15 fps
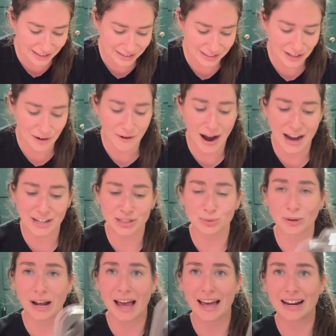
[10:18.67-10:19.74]
So I just
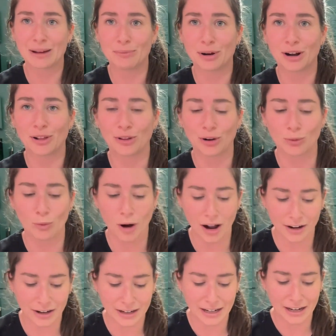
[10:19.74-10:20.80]
went ahead and put a little
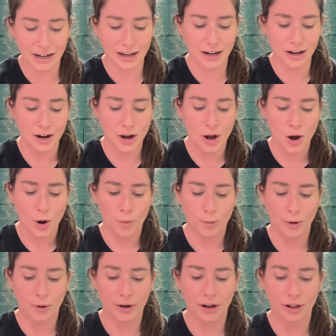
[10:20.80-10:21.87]
water in here. We're
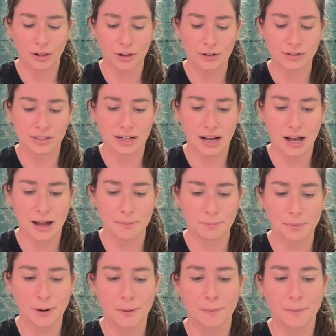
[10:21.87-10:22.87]
going to close it up.